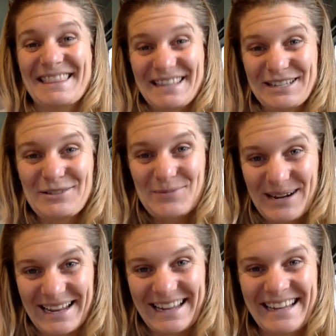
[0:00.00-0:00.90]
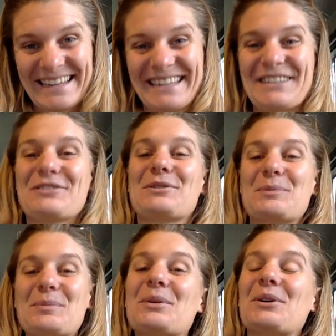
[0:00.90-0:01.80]
this week, to
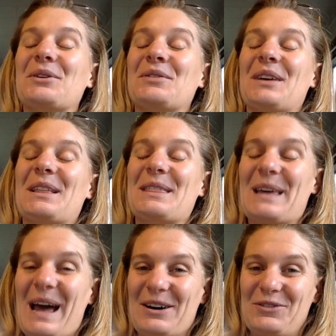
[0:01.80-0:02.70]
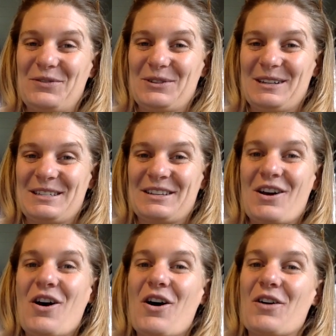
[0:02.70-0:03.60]
improve the healthfulness
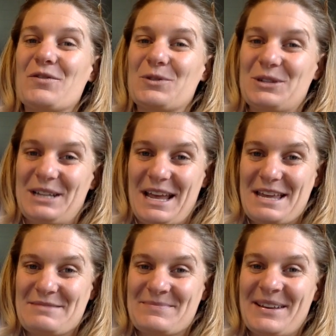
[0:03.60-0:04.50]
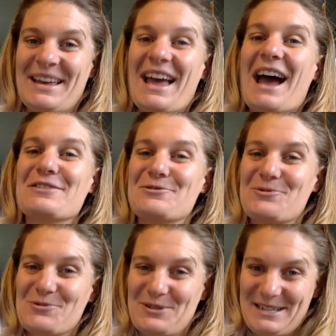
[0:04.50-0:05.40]
of your team and your
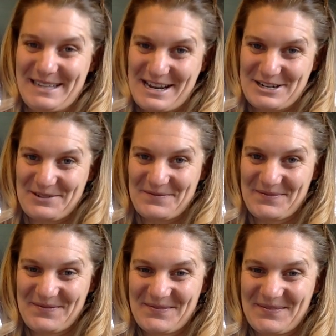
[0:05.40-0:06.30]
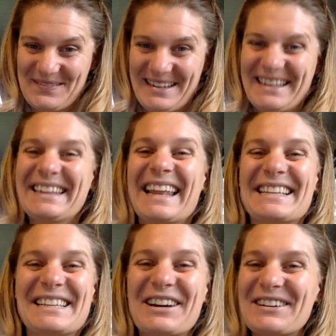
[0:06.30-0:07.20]
organization?
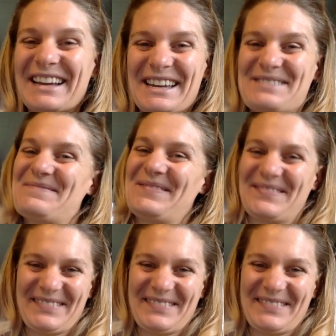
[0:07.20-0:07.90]
Let's go get them.